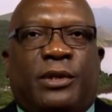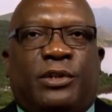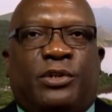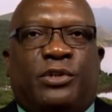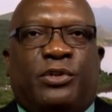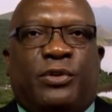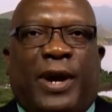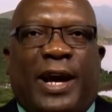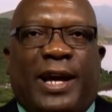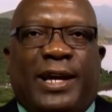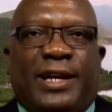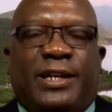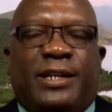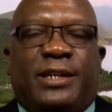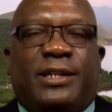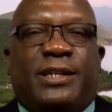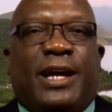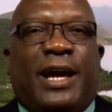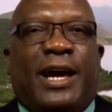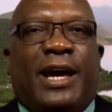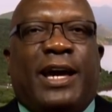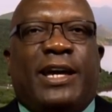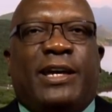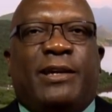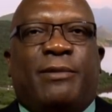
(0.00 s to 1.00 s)
Trying
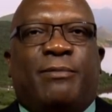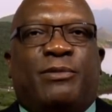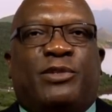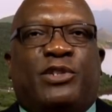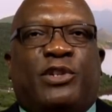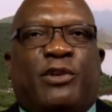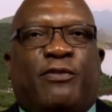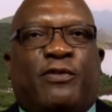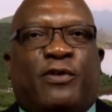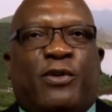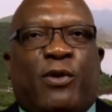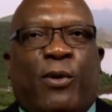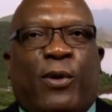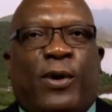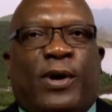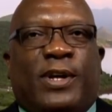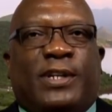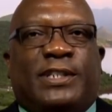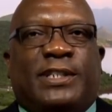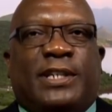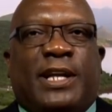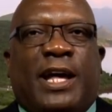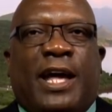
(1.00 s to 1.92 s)
times, of course,